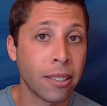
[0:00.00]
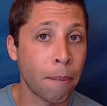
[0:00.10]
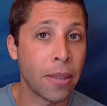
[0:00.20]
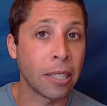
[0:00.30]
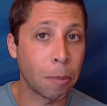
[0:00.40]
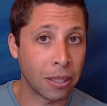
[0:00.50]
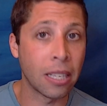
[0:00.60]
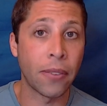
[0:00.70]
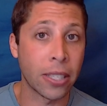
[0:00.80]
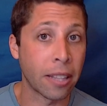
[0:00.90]
something
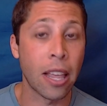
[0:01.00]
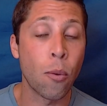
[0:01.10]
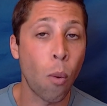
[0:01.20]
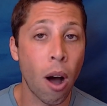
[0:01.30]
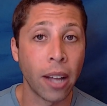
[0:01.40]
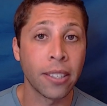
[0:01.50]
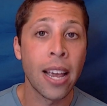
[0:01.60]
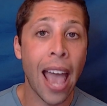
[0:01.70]
specific that they want,